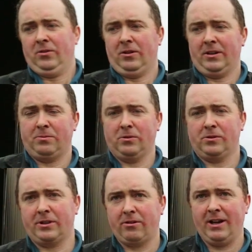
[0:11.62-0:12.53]
Well, I
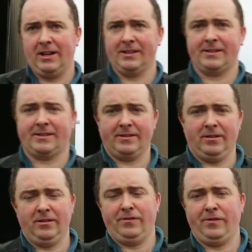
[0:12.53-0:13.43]
suppose the grass
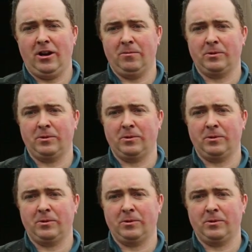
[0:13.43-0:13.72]
on the farm